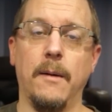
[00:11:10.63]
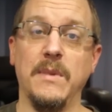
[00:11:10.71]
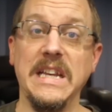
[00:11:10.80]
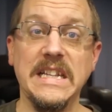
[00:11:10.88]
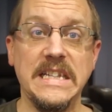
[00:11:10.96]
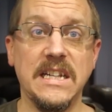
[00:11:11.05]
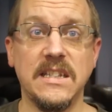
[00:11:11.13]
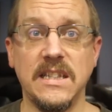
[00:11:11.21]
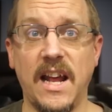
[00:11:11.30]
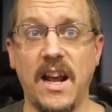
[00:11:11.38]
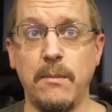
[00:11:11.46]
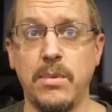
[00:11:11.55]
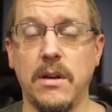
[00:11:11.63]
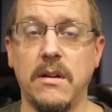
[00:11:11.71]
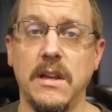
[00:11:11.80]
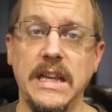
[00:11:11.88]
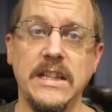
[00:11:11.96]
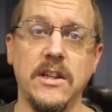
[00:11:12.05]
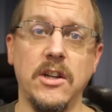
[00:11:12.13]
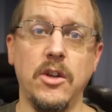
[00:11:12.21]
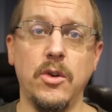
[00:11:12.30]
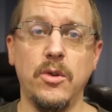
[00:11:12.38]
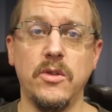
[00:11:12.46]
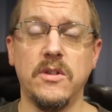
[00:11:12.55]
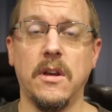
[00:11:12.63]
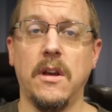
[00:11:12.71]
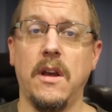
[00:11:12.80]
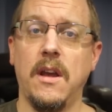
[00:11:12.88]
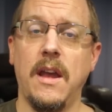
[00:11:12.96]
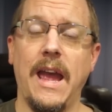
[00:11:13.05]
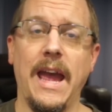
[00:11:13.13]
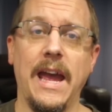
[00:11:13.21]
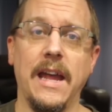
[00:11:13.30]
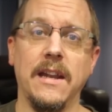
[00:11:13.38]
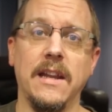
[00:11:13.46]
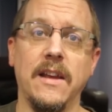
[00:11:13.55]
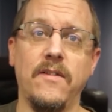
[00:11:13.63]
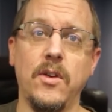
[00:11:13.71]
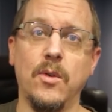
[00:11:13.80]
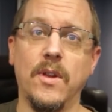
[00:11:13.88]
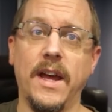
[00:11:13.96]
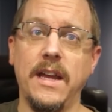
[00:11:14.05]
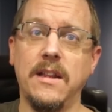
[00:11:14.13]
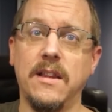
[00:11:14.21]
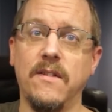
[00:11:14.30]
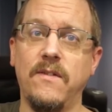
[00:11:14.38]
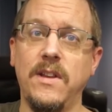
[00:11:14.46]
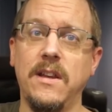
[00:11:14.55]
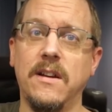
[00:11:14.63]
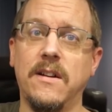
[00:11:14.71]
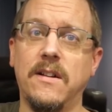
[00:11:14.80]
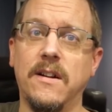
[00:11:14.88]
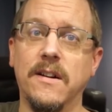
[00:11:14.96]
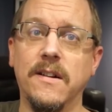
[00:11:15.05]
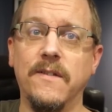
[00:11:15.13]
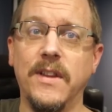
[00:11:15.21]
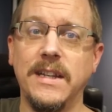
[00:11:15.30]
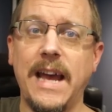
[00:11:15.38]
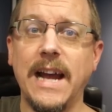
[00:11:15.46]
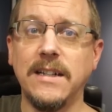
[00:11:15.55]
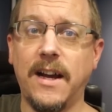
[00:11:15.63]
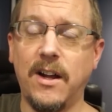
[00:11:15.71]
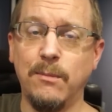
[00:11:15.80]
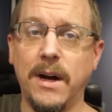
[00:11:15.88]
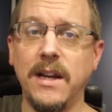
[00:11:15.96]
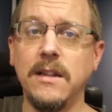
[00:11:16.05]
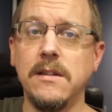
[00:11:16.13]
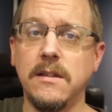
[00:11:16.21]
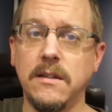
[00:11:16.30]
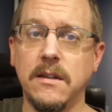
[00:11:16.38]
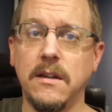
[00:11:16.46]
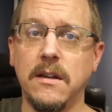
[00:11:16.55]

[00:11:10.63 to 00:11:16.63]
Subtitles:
Easy to set up, easy to use, and if you like the feel of the tactile buttons,